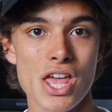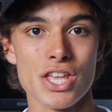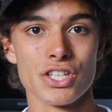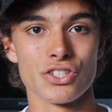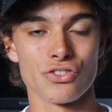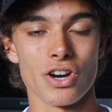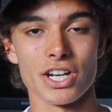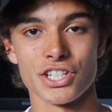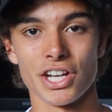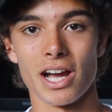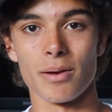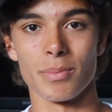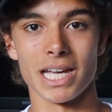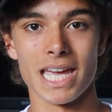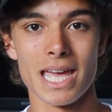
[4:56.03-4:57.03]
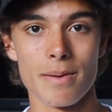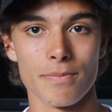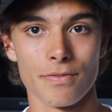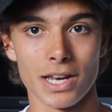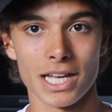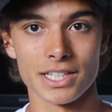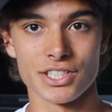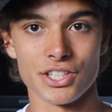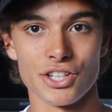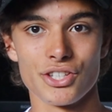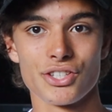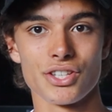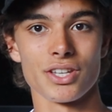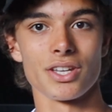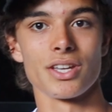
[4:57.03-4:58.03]
stretching out my hip
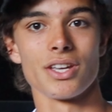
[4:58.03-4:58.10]
flexors.